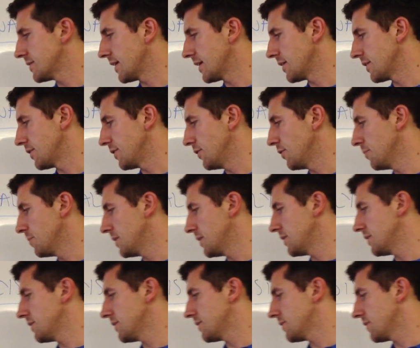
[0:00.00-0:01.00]
that
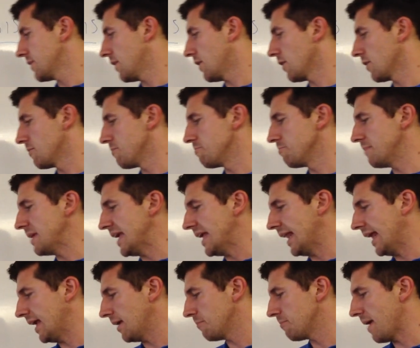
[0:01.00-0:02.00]
humans are
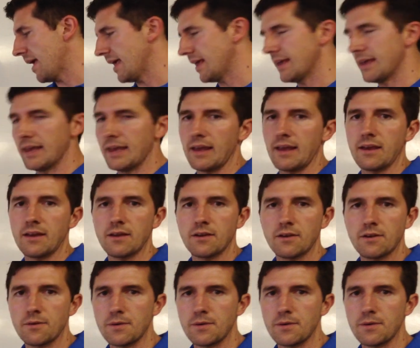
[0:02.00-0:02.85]
meaning-making